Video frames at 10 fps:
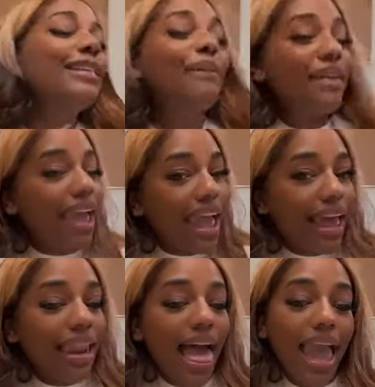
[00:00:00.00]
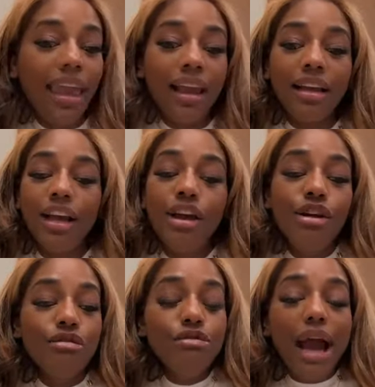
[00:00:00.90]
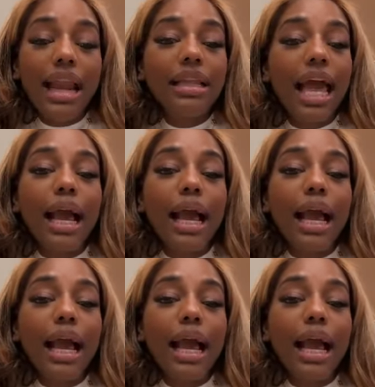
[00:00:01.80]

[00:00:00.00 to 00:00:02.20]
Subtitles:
So yeah, like... you got it.